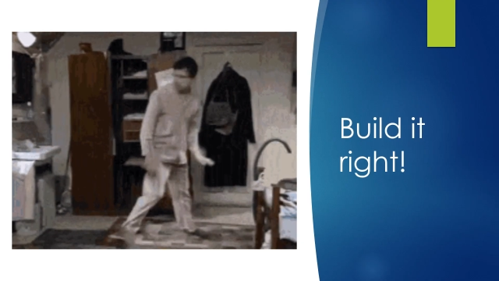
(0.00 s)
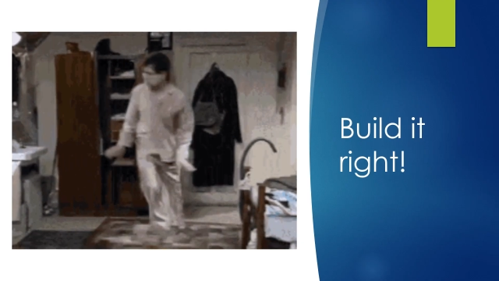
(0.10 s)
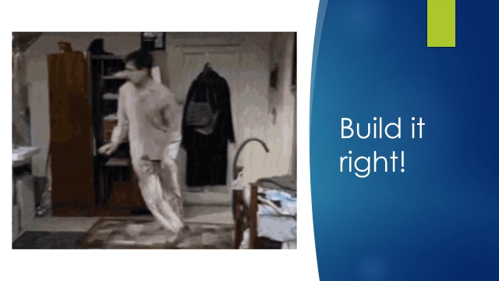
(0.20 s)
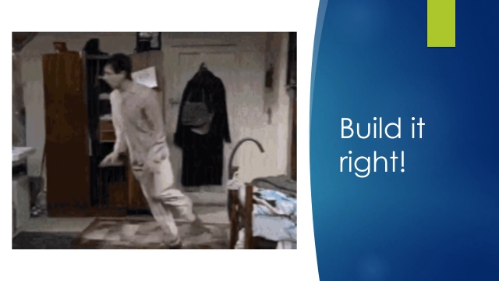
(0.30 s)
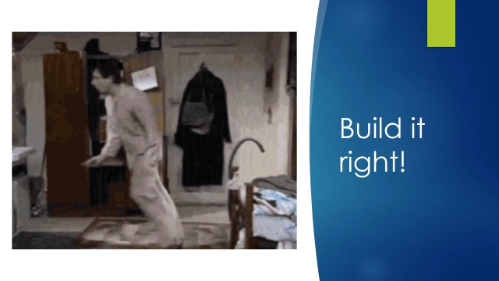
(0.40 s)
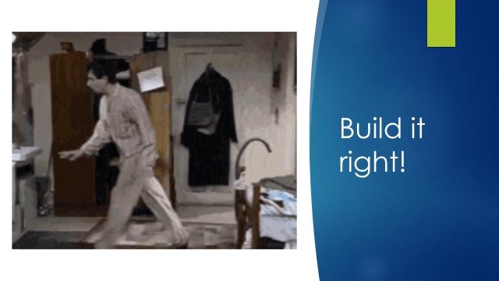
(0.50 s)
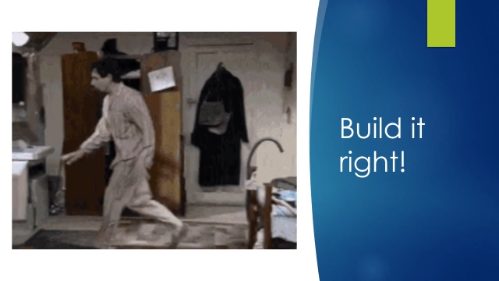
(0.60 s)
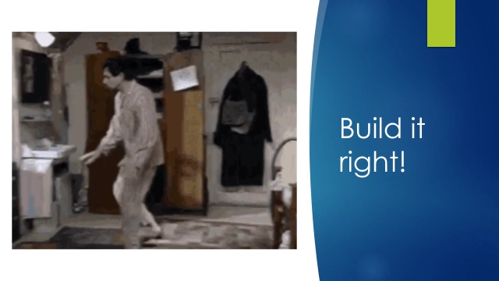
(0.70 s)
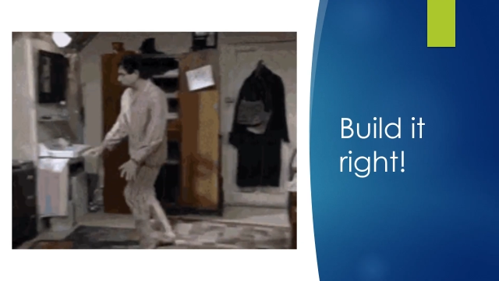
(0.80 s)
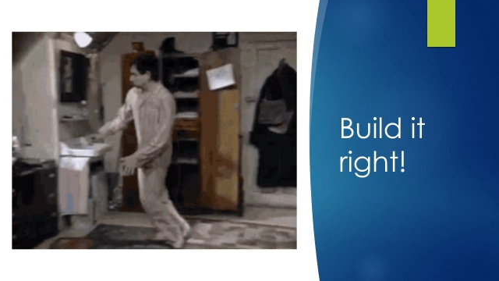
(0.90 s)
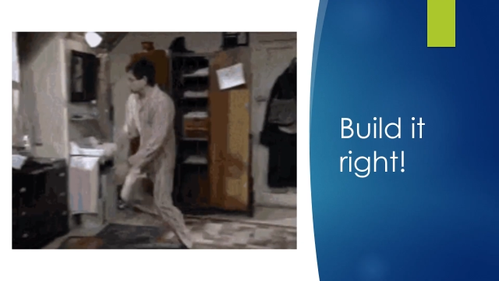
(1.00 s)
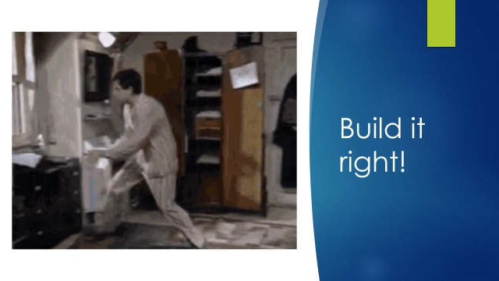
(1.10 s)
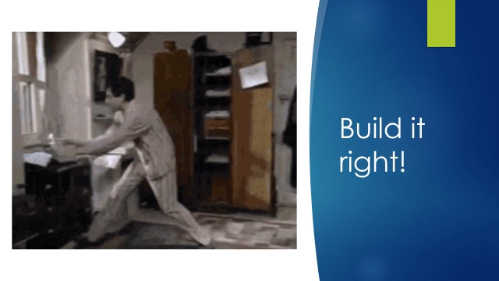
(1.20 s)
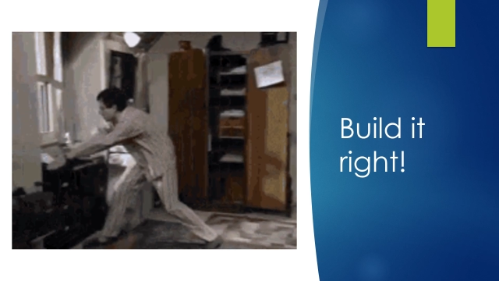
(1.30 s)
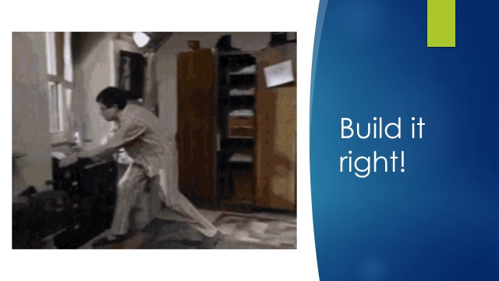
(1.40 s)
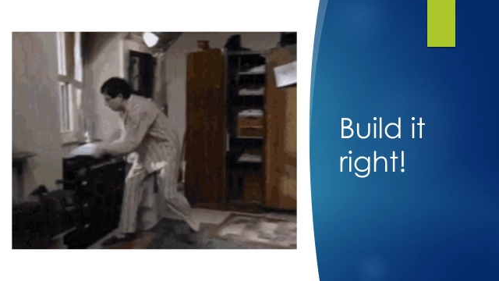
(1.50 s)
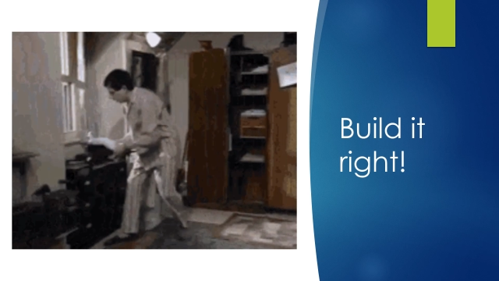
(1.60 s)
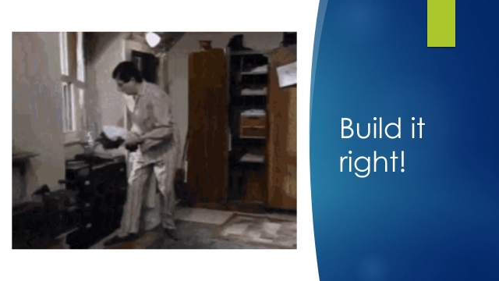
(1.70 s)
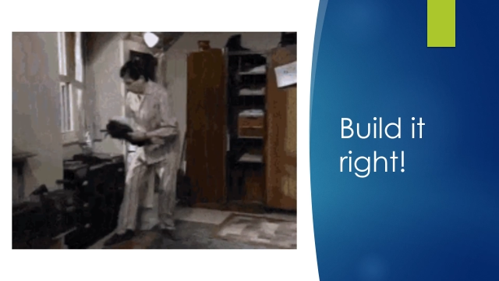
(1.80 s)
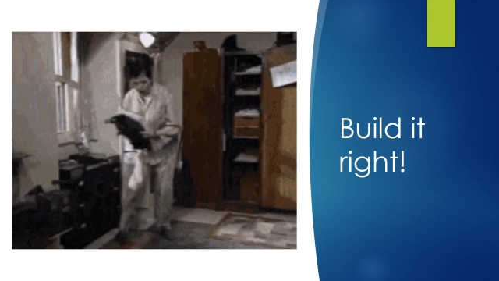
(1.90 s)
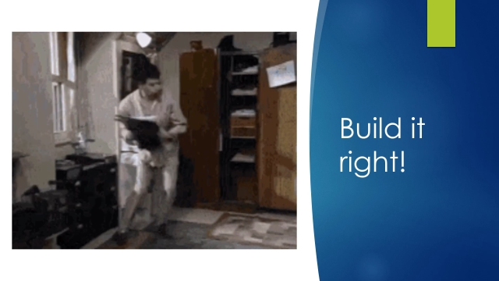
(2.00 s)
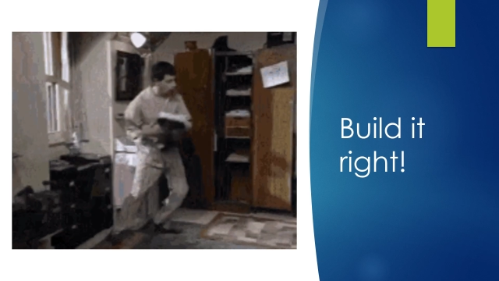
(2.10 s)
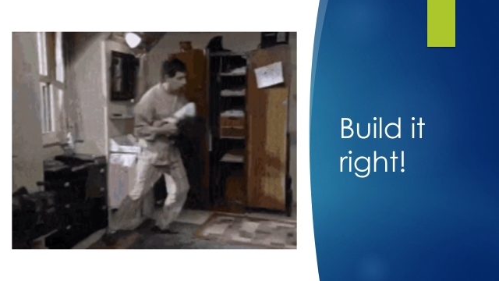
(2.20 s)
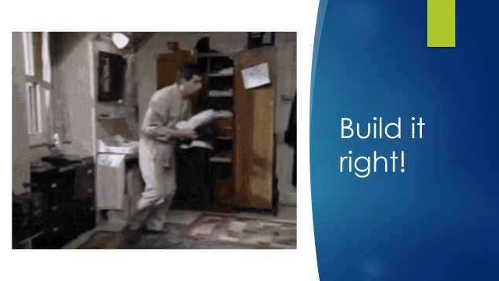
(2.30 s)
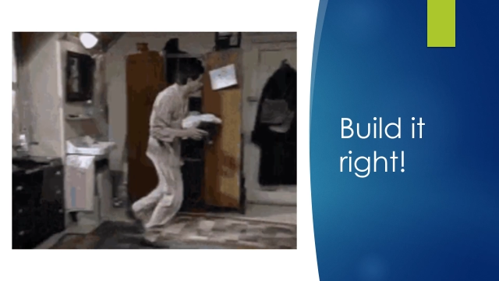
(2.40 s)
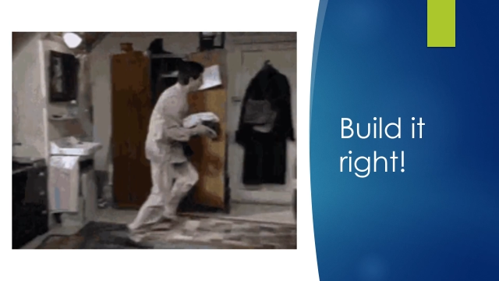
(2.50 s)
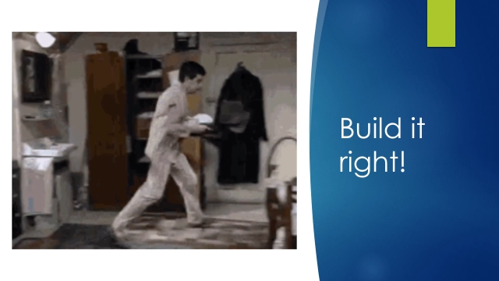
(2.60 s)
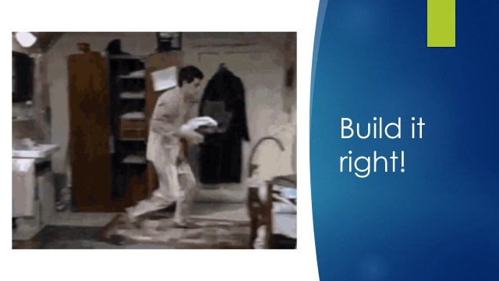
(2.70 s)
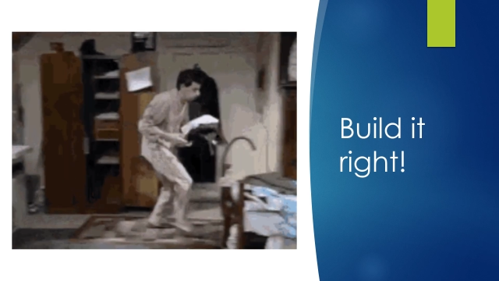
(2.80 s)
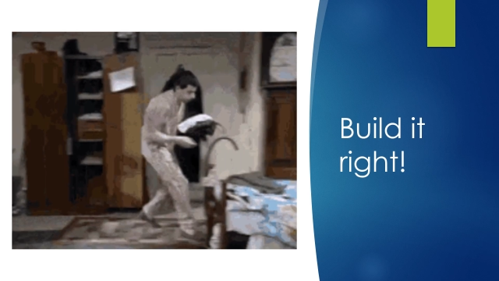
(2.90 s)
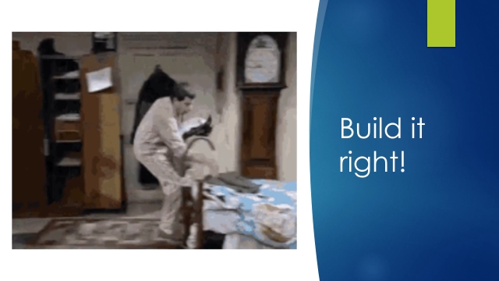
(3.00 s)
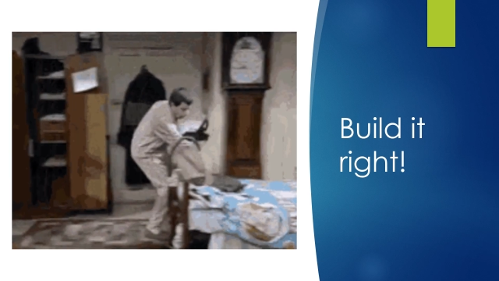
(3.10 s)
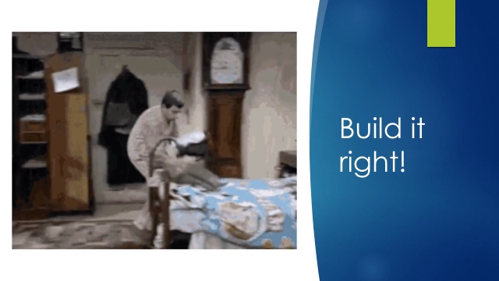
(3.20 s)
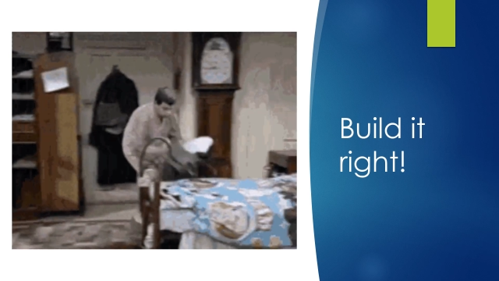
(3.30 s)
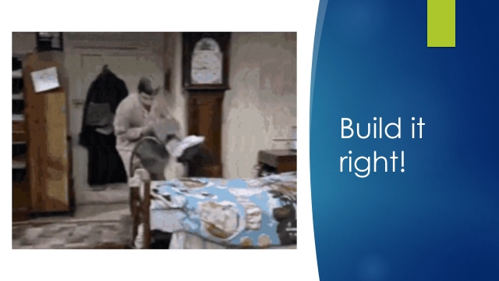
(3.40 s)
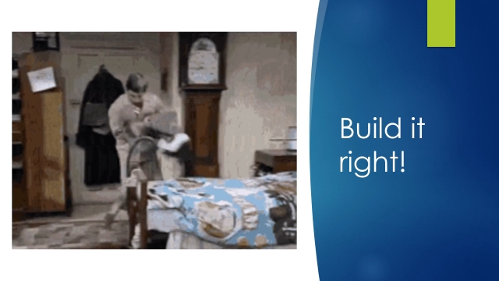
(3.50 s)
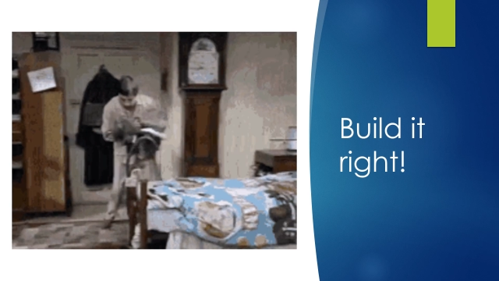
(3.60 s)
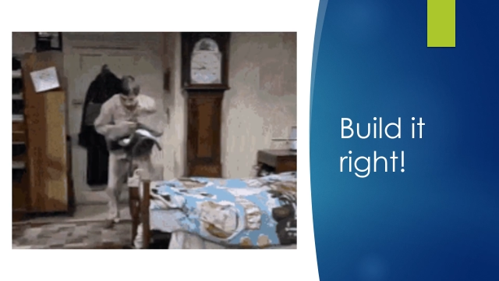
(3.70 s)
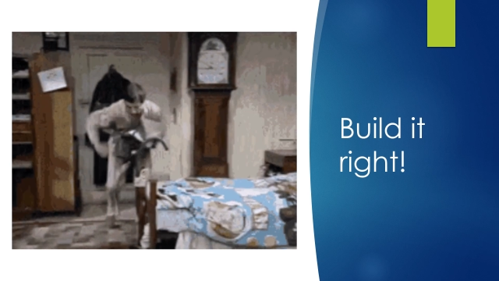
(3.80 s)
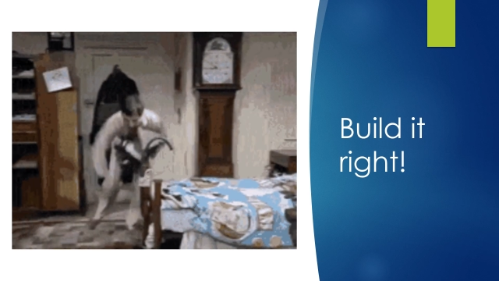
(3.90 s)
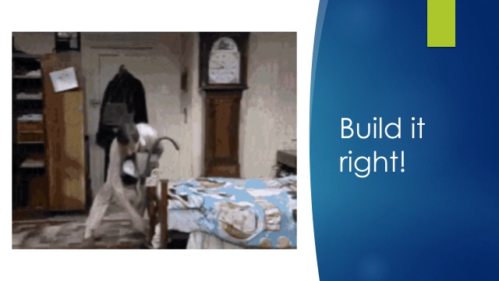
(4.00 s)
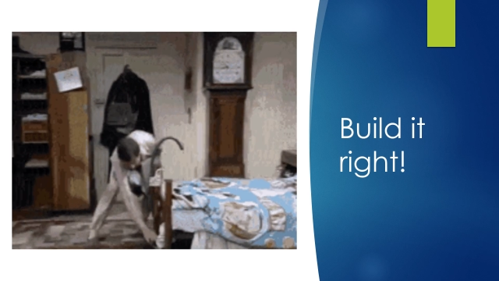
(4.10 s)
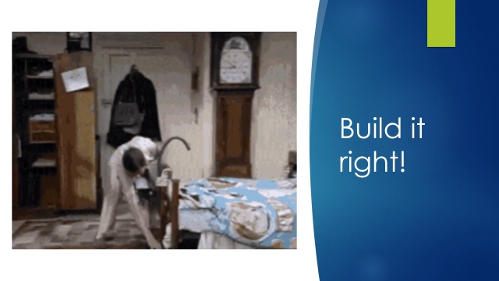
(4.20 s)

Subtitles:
Nobody's mouth can be seen.